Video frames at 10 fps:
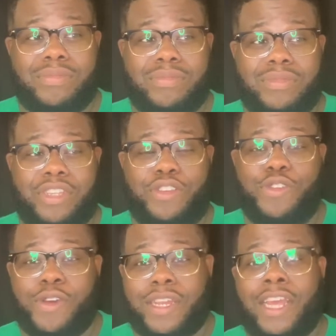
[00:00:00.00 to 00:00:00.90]
New
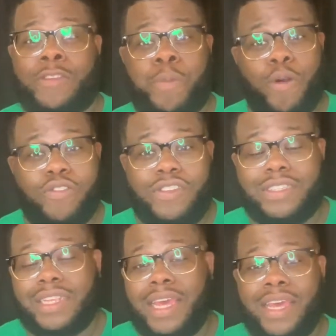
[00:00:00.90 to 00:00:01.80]
York Knicks Poetry
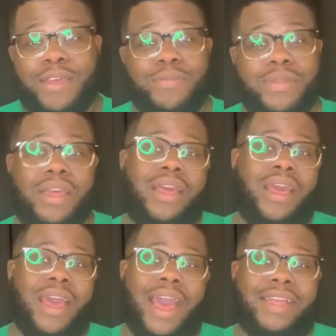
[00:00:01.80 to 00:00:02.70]
Slam.
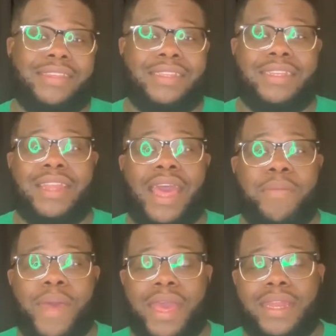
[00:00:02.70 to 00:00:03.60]
I attended that
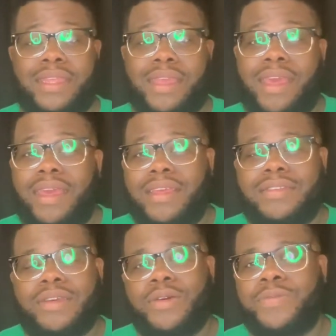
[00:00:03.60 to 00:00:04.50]
back in the day, and
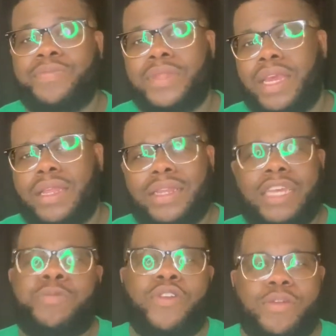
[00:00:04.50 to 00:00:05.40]
so that's
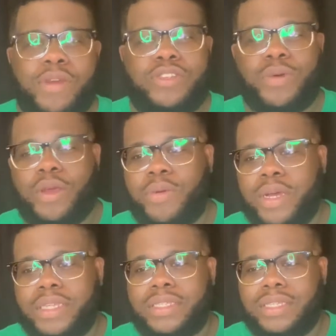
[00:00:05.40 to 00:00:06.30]
pretty much what it
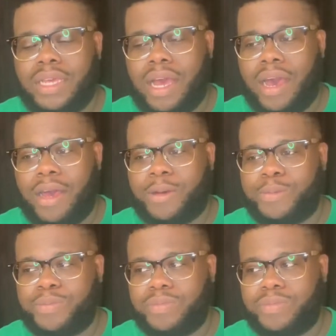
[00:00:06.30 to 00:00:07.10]
was. From